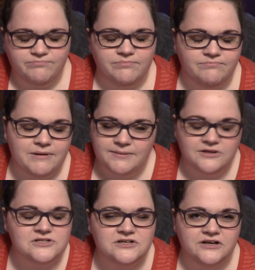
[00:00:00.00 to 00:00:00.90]
Maybe I'll
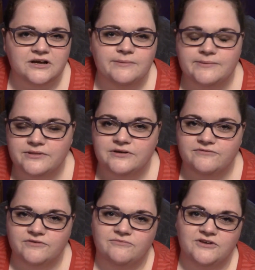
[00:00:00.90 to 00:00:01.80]
just try and come up with a
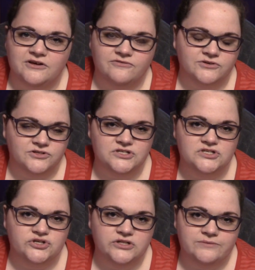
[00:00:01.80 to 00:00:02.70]
different video just
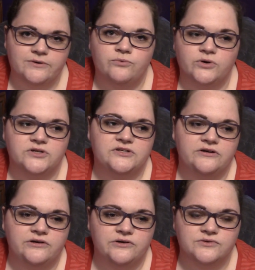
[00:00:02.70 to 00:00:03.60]
strictly about work
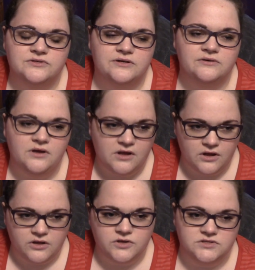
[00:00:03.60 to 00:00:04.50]
scenarios and
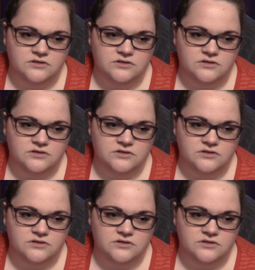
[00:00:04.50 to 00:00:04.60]
using the